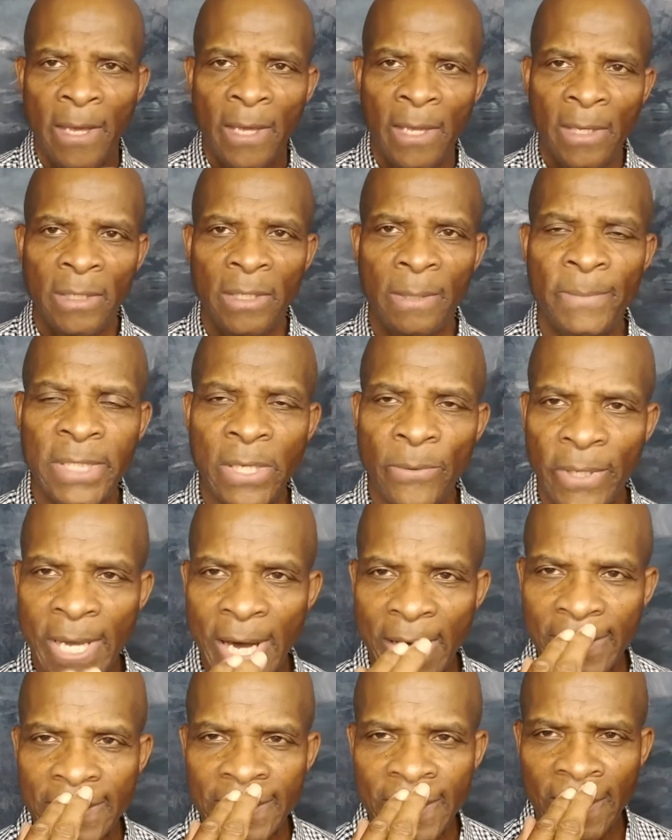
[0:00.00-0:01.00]
Let me tell you what
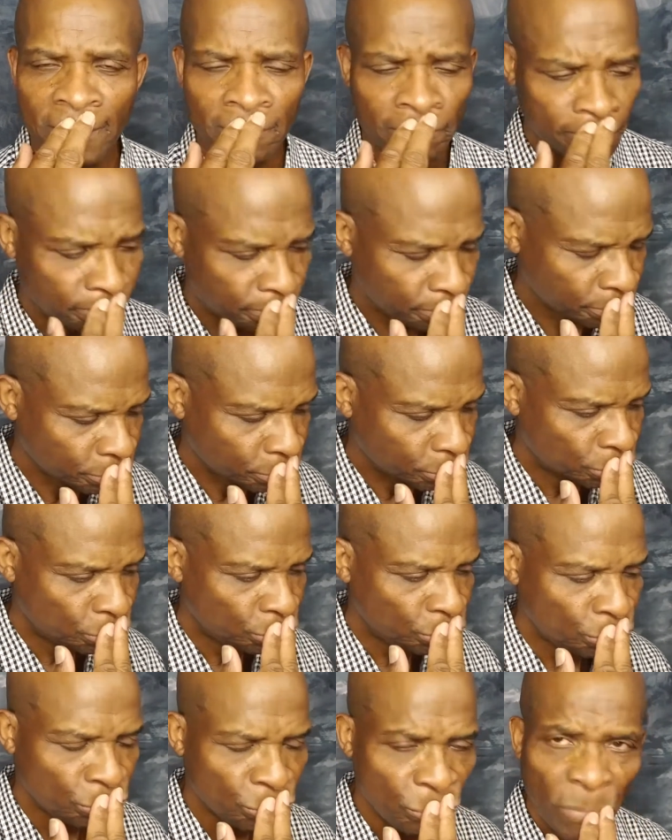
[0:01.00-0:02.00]
God is saying.
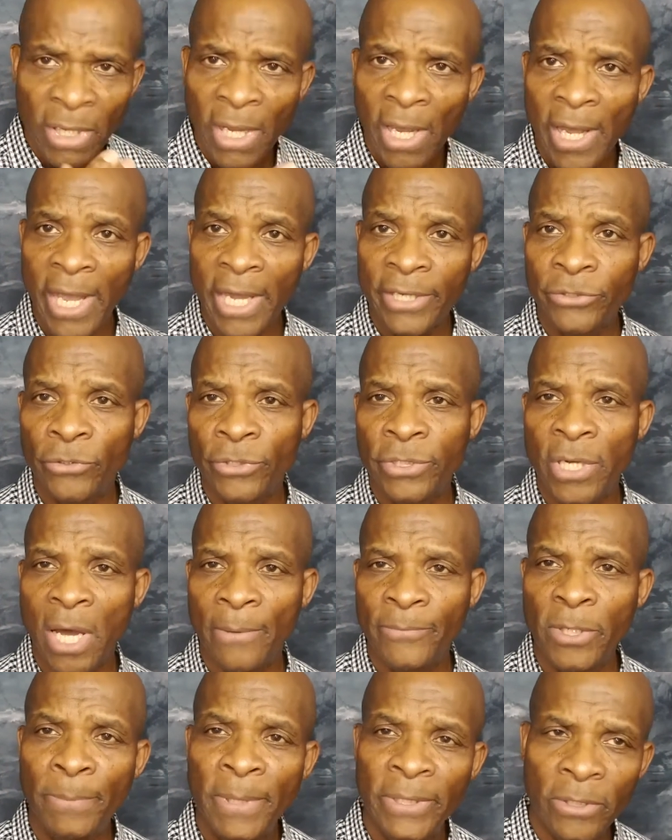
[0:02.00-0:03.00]
At your
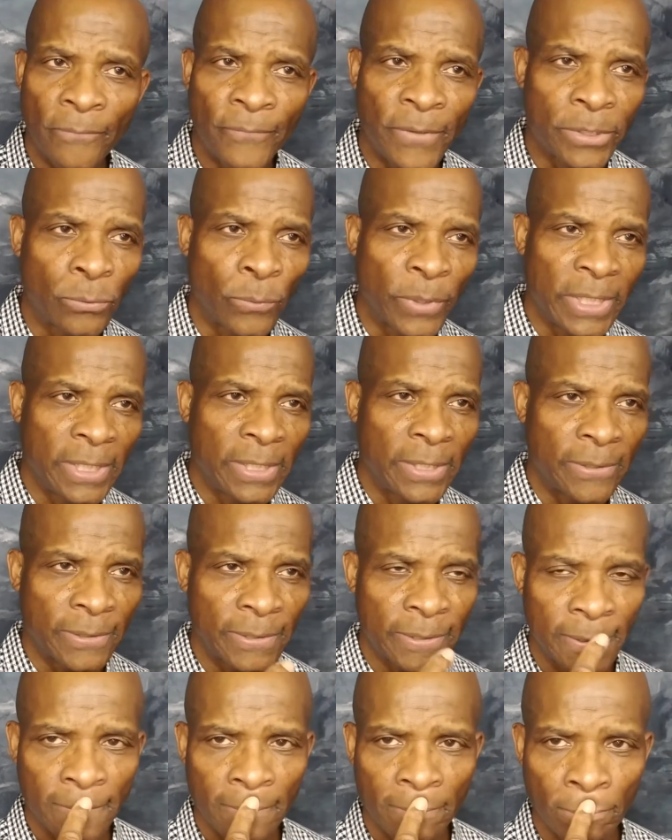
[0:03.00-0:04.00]
job, you've been there for 20 years.